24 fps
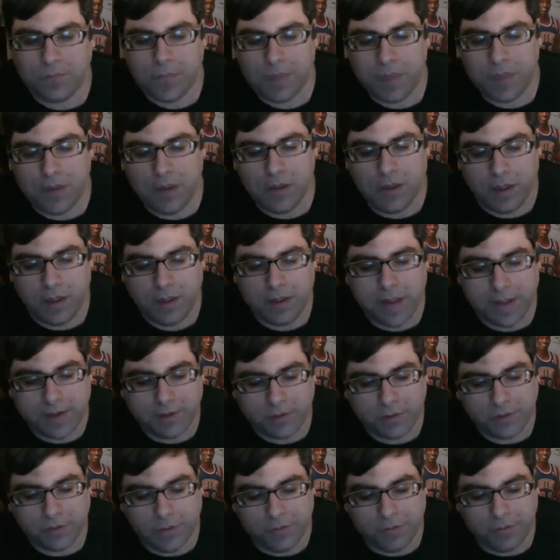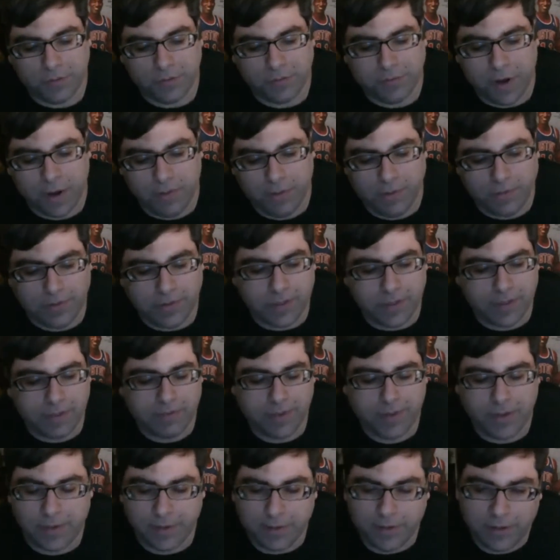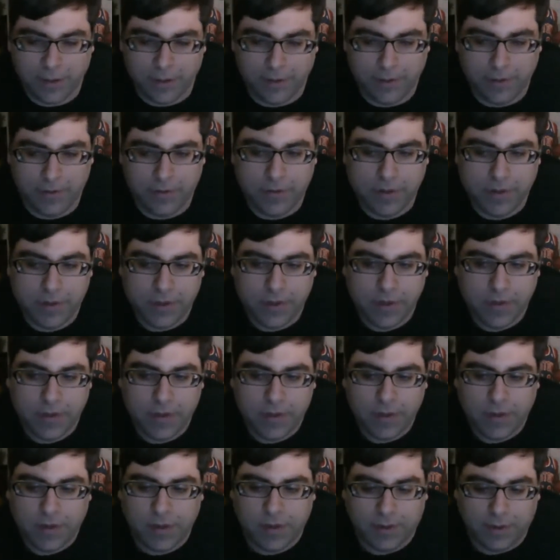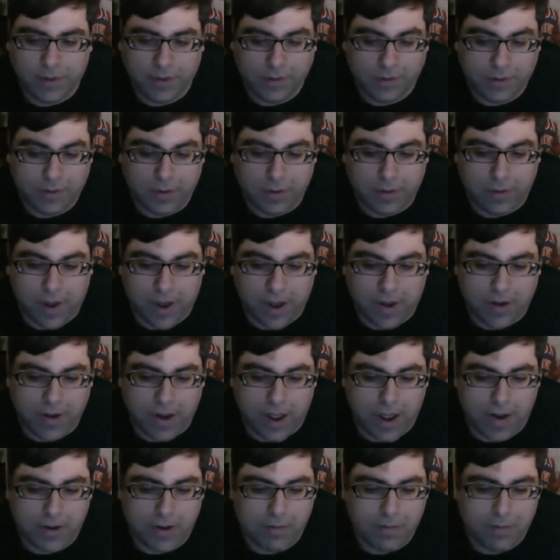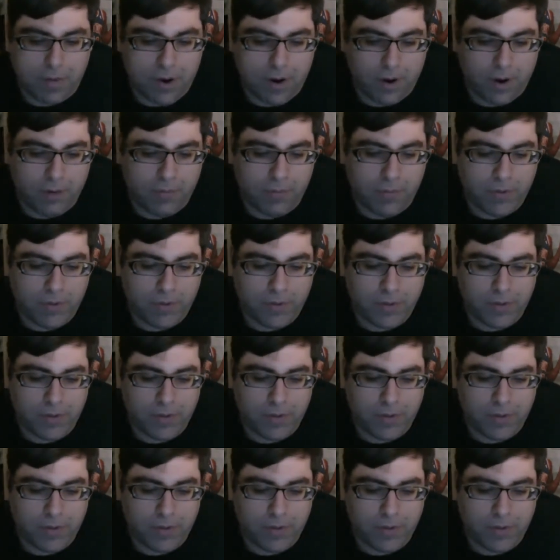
Donald Trump would probably be considered, you know, on a par with